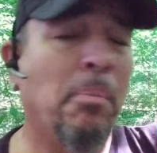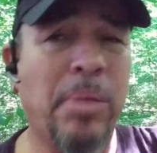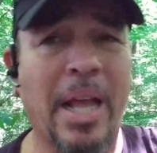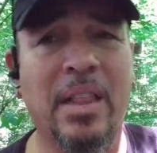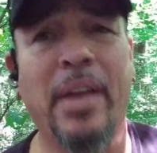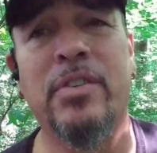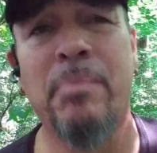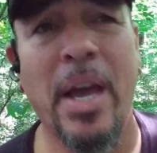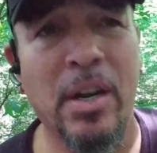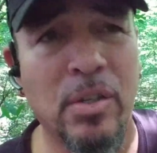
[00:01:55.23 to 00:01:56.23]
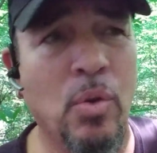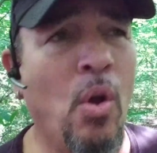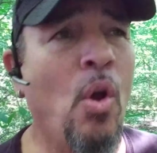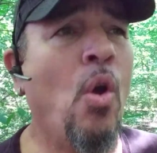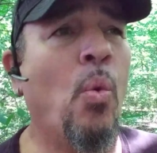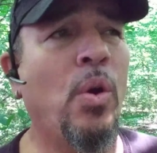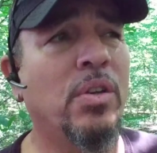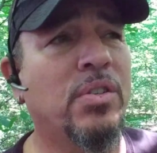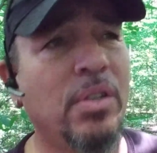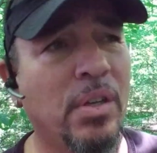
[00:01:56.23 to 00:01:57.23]
Black Lives Matter
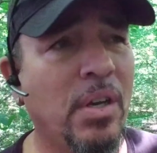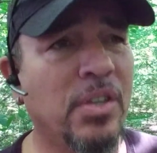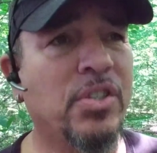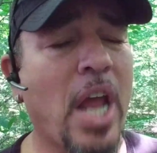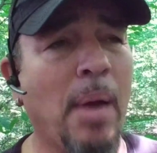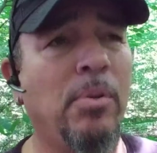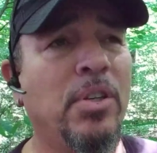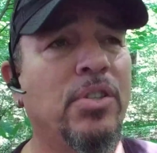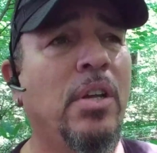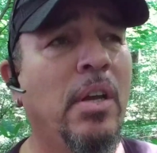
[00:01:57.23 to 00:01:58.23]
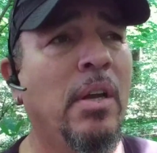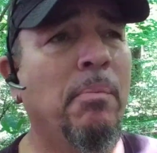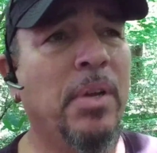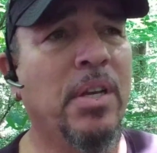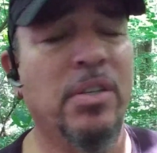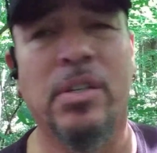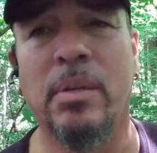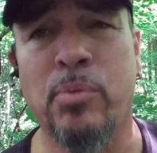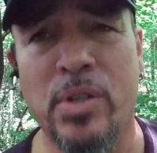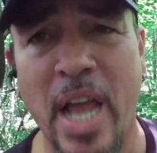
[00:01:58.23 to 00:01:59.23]
was established because of
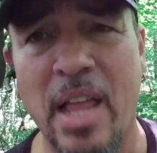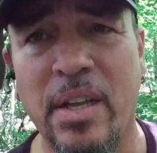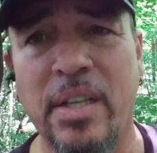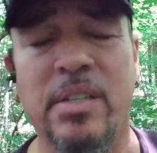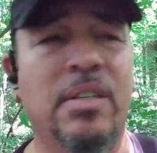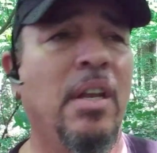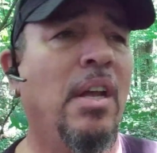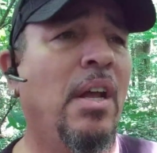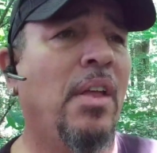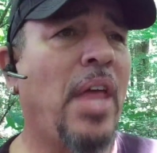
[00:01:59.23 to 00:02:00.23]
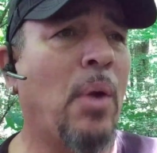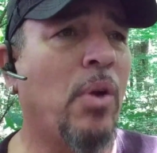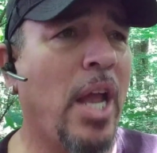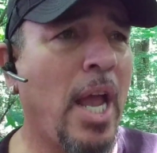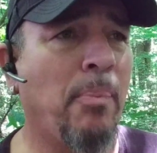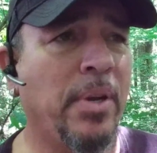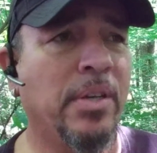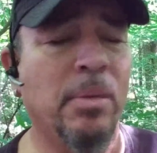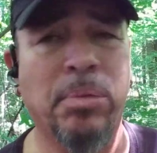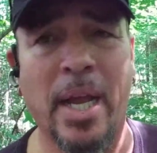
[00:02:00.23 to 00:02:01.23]
the brutalities that were
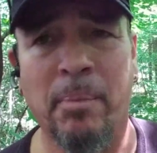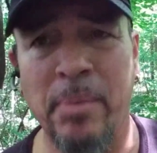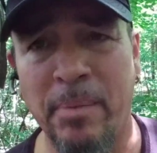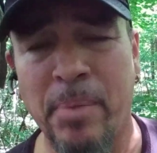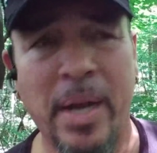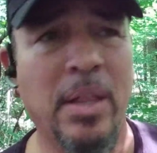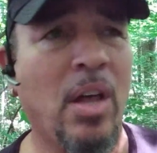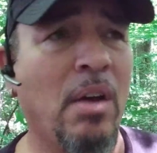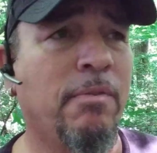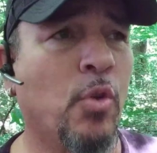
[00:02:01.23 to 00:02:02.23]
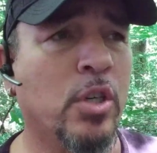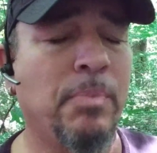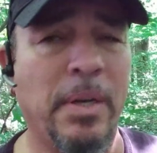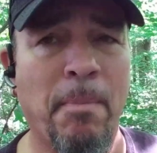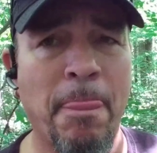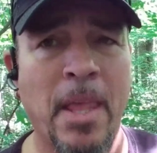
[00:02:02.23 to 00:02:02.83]
happening to black men by law enforcement.